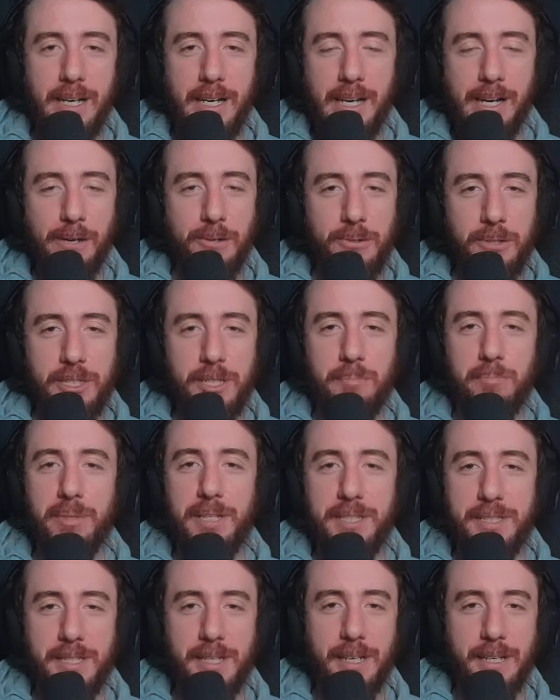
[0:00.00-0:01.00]
Eldritch
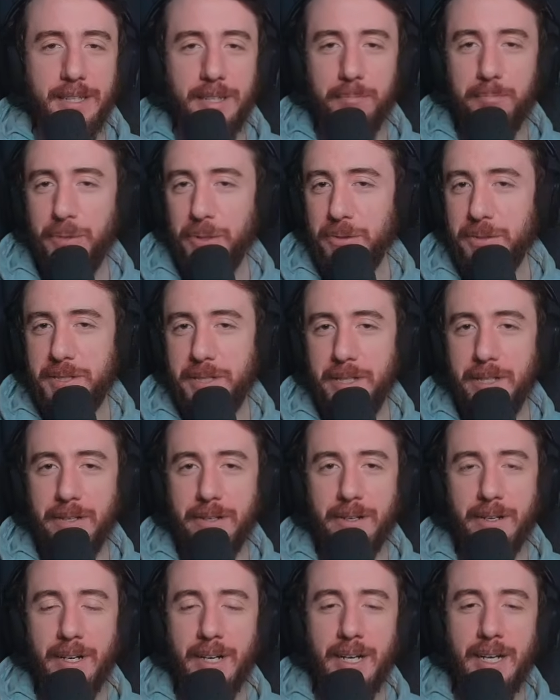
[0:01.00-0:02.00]
Implicit on the boots
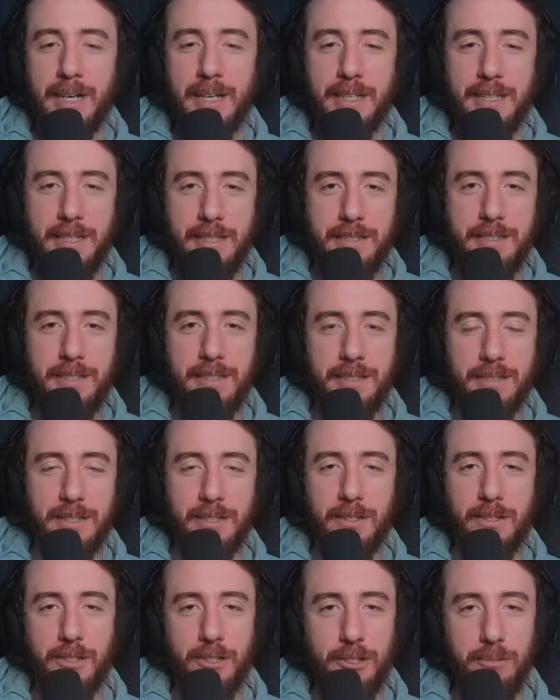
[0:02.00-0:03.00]
here. This is a
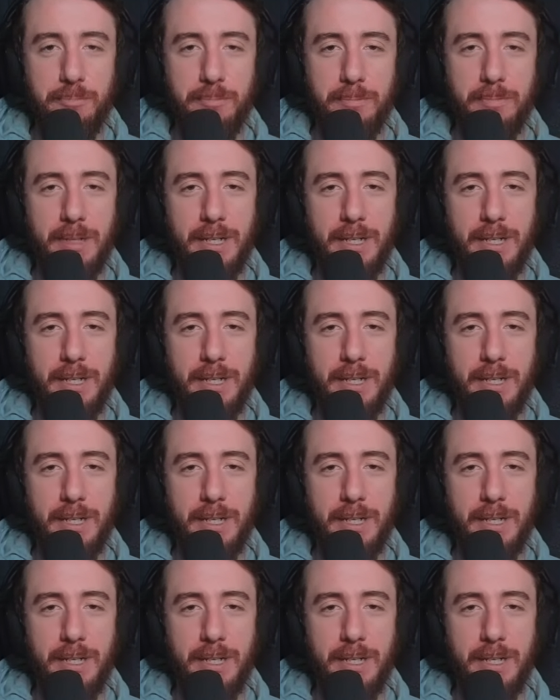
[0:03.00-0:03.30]
little